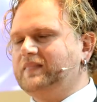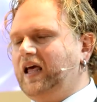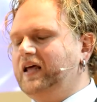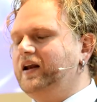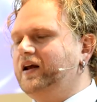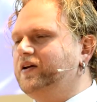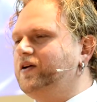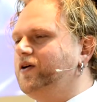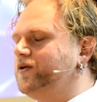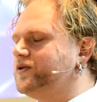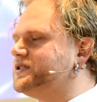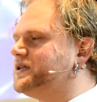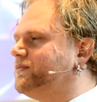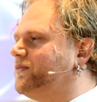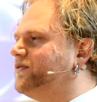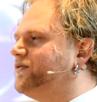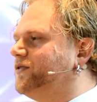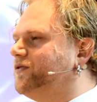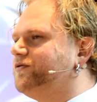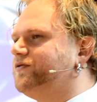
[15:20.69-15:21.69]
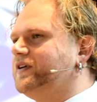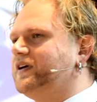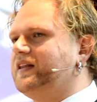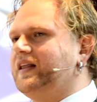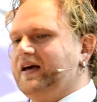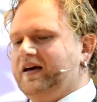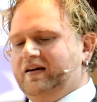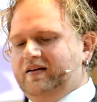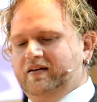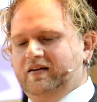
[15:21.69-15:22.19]
And I know some of you feel
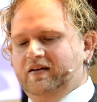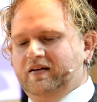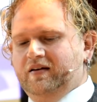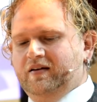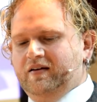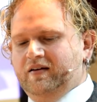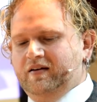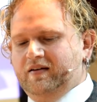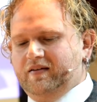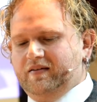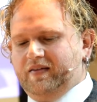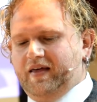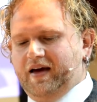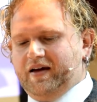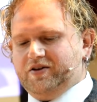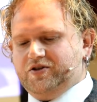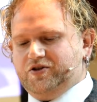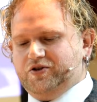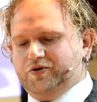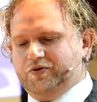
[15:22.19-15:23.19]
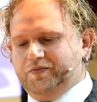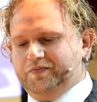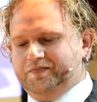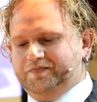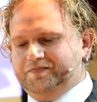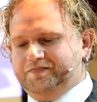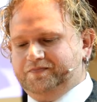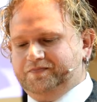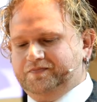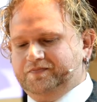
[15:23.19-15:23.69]
like that too.
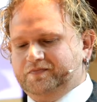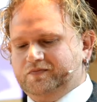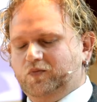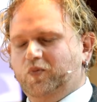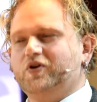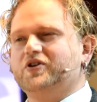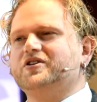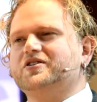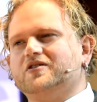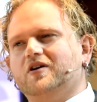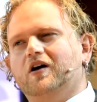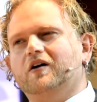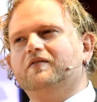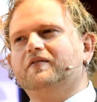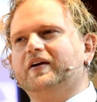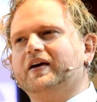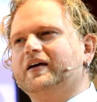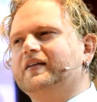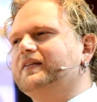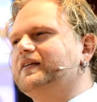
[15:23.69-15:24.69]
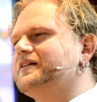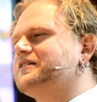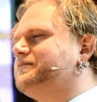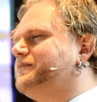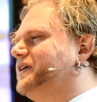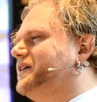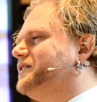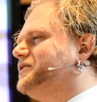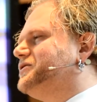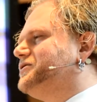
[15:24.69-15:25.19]
We're dissolving in this
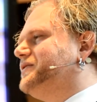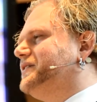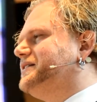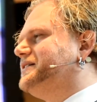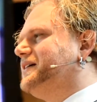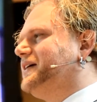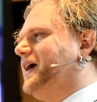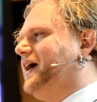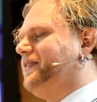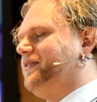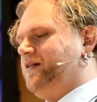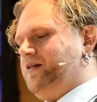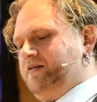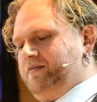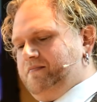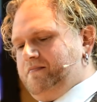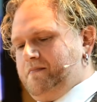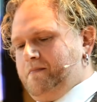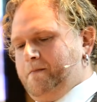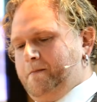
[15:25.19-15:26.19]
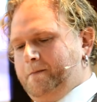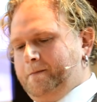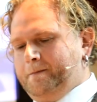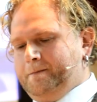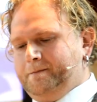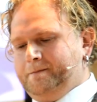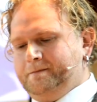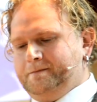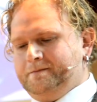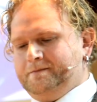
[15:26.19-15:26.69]
ministry together,
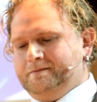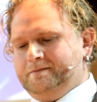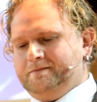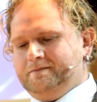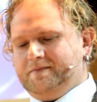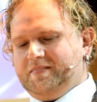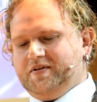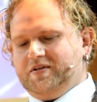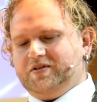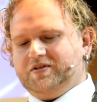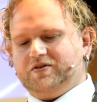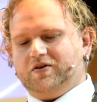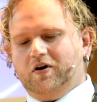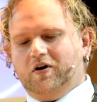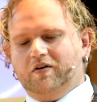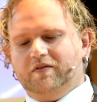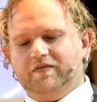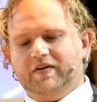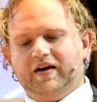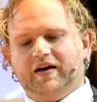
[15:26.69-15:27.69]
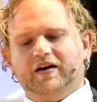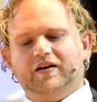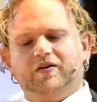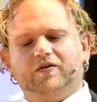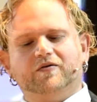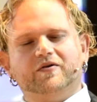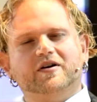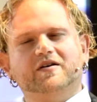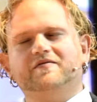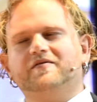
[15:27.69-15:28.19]
dissolving and
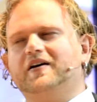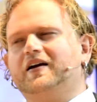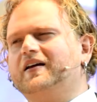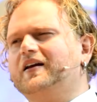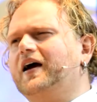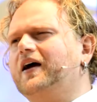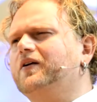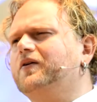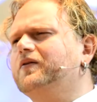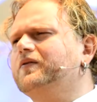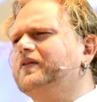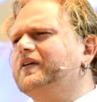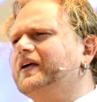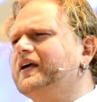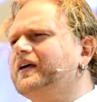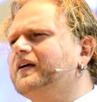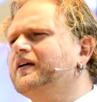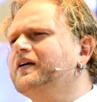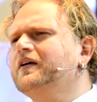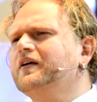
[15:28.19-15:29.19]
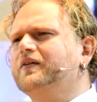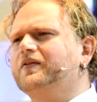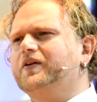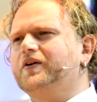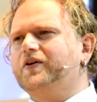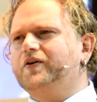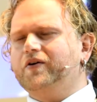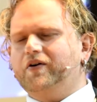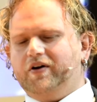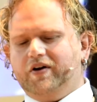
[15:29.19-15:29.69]
grieving not only the
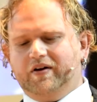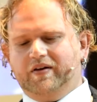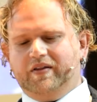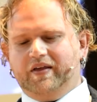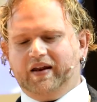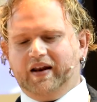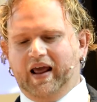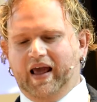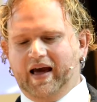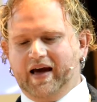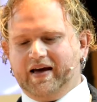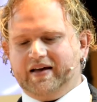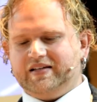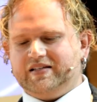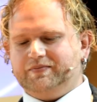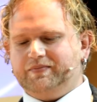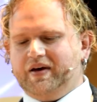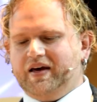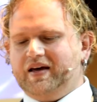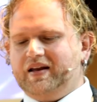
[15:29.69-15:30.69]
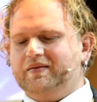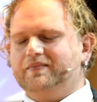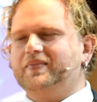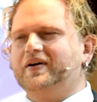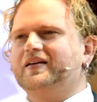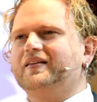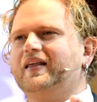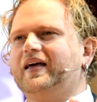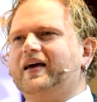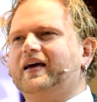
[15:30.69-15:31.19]
good that has been,
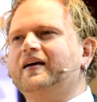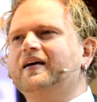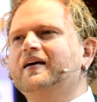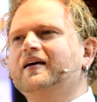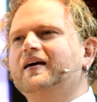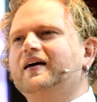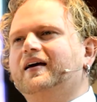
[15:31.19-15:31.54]
but like